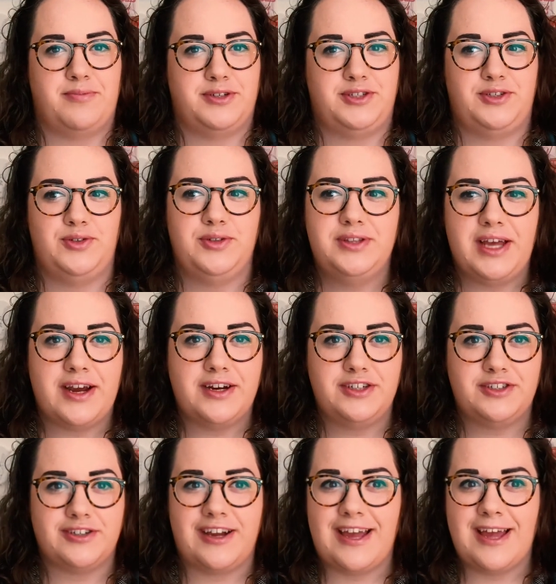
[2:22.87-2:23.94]
pursued their
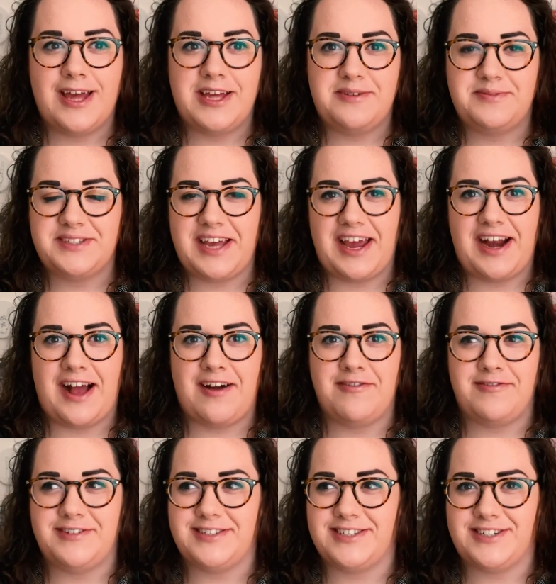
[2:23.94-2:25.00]
dreams. And I
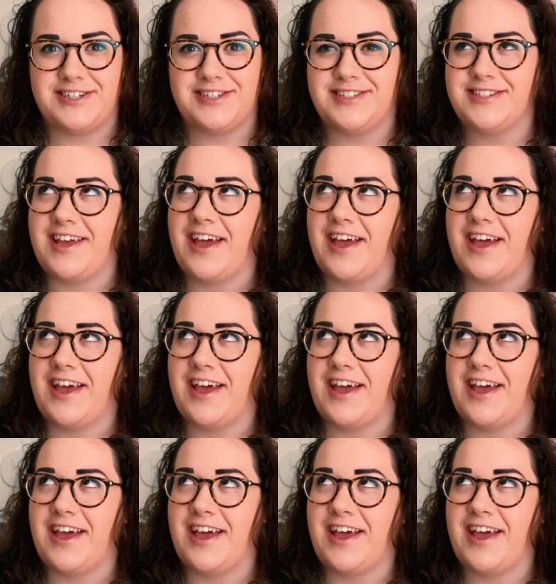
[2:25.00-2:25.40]
was just